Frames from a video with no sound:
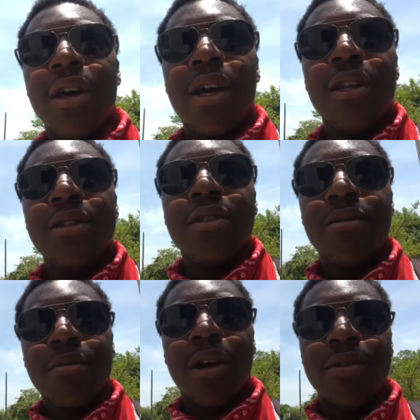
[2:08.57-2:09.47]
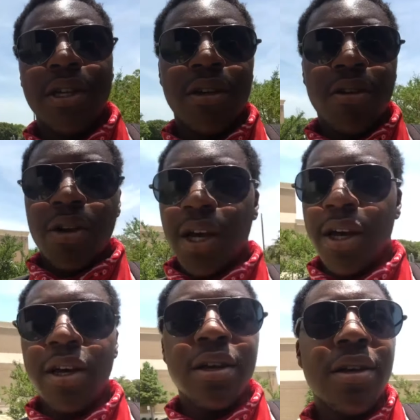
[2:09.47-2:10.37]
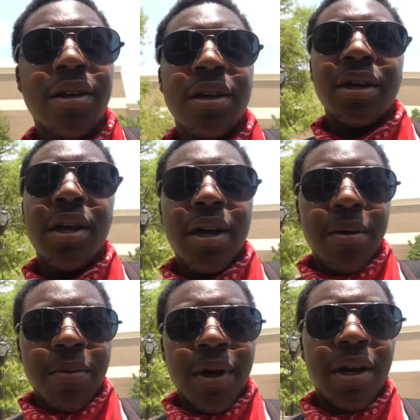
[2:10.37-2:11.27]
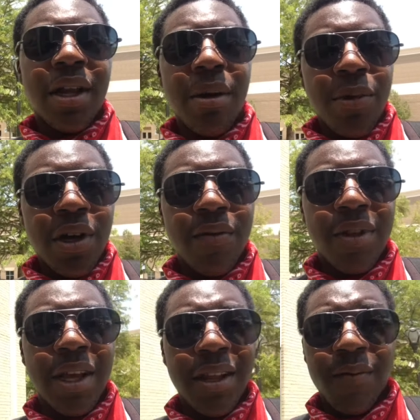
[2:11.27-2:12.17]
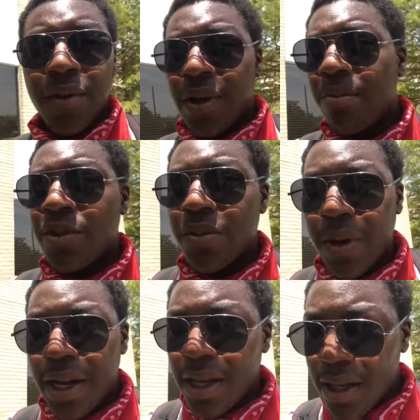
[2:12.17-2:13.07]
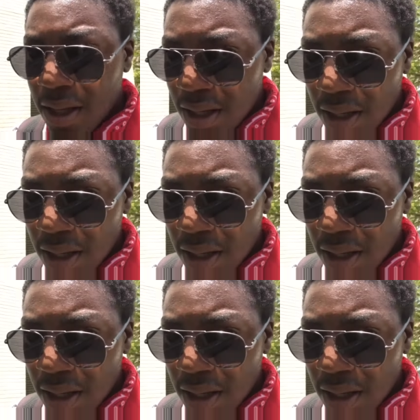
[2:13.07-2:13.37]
and I was like, okay. But I'm okay with that, even though I'm sweating.